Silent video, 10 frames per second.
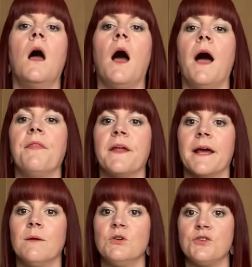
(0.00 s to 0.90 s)
and then
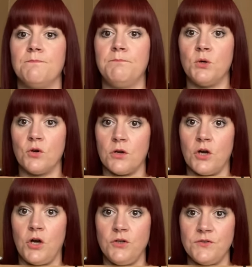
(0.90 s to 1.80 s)
how much a book
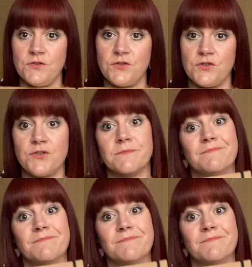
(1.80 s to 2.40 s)
costs.